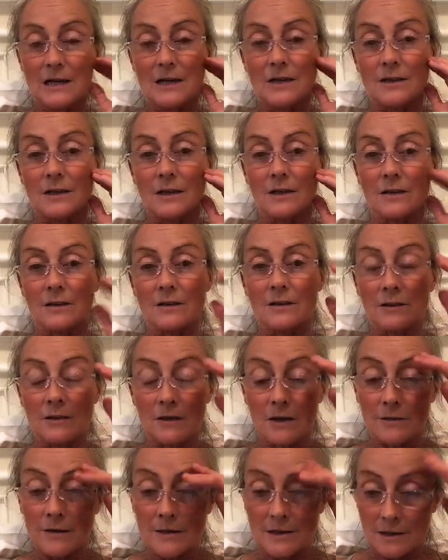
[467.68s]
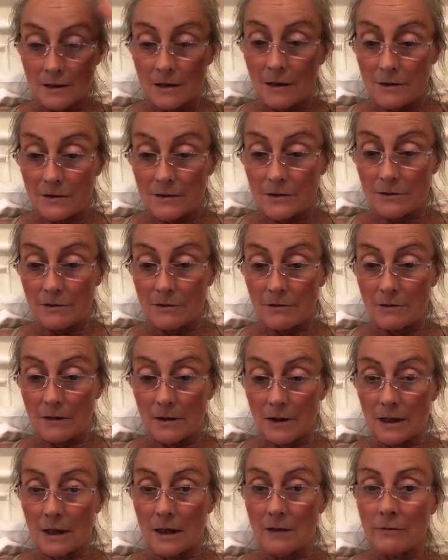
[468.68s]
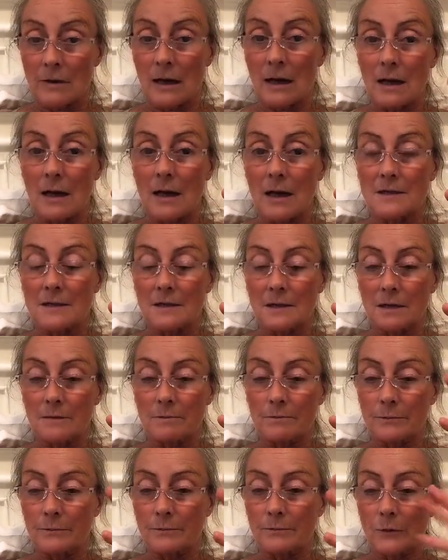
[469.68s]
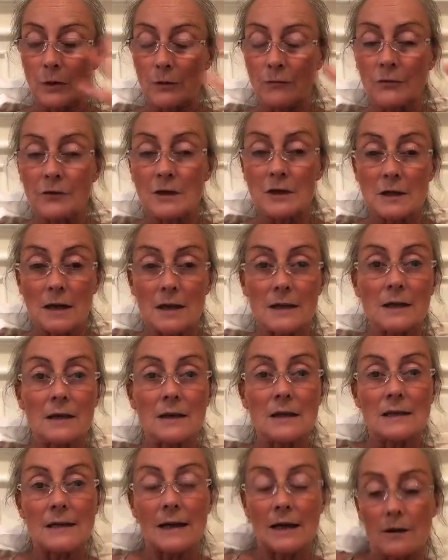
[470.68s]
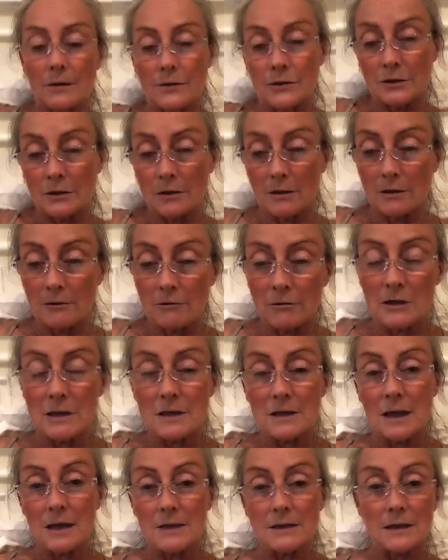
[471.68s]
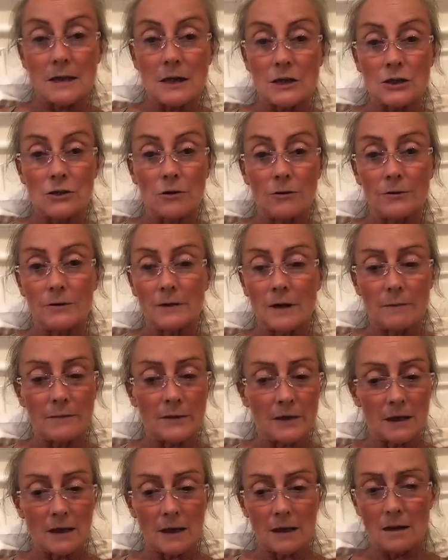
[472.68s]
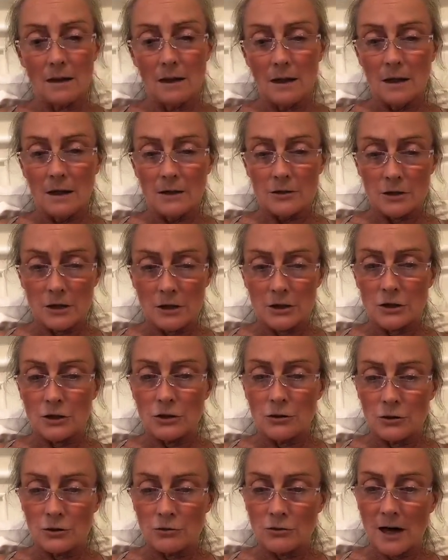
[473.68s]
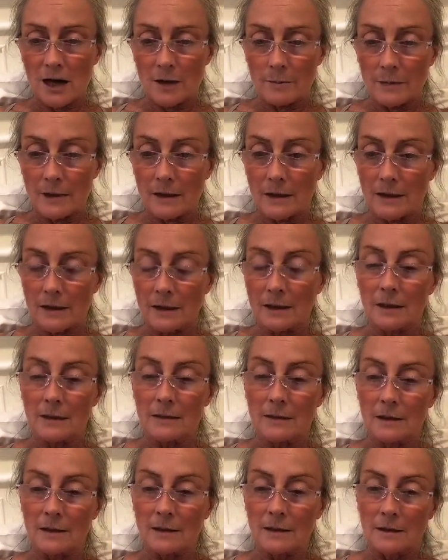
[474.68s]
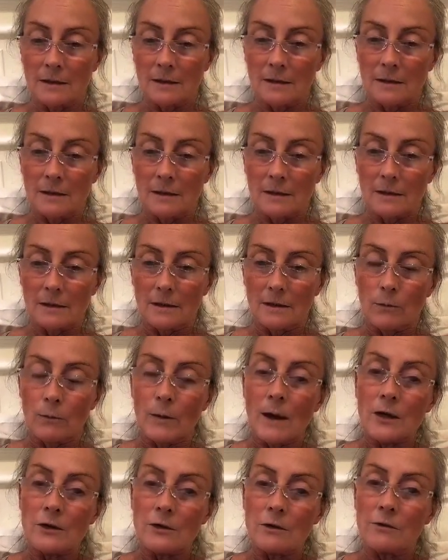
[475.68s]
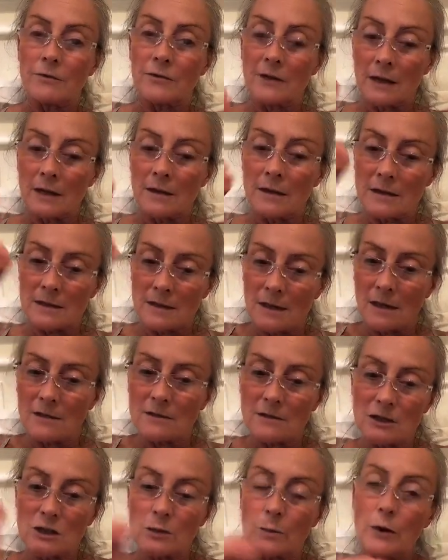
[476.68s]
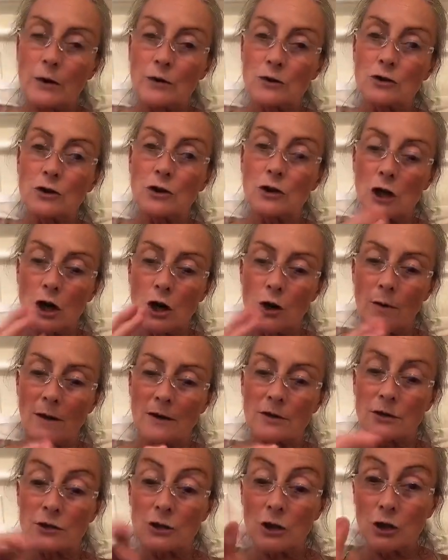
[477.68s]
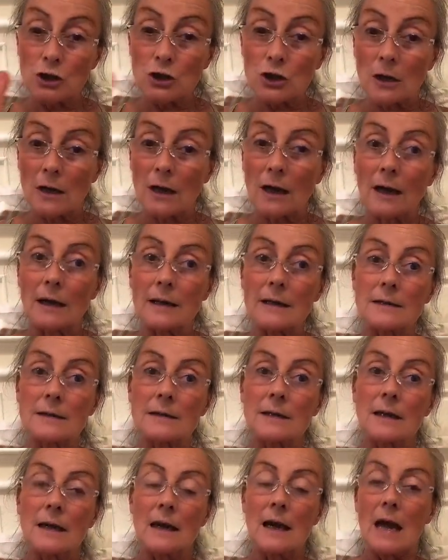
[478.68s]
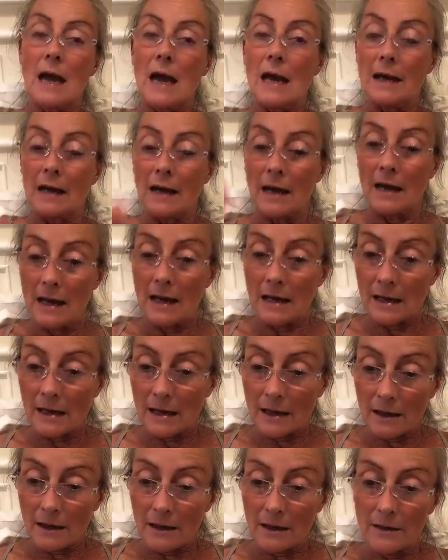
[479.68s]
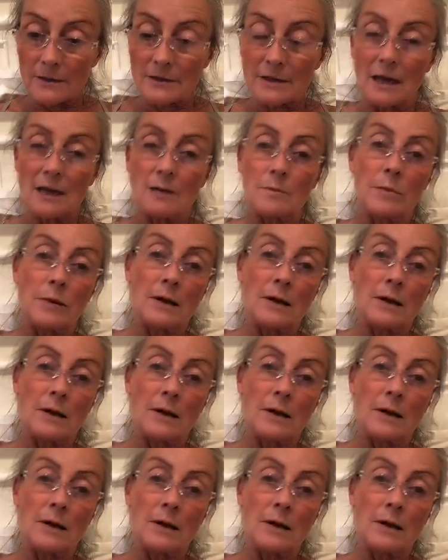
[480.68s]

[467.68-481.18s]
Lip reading: So, this goes through. And I realize, and I hear these adults criticizing his children. I'm thinking, just you try and be a kid. Where do you think these kids are supposed to go and socialize and hang out and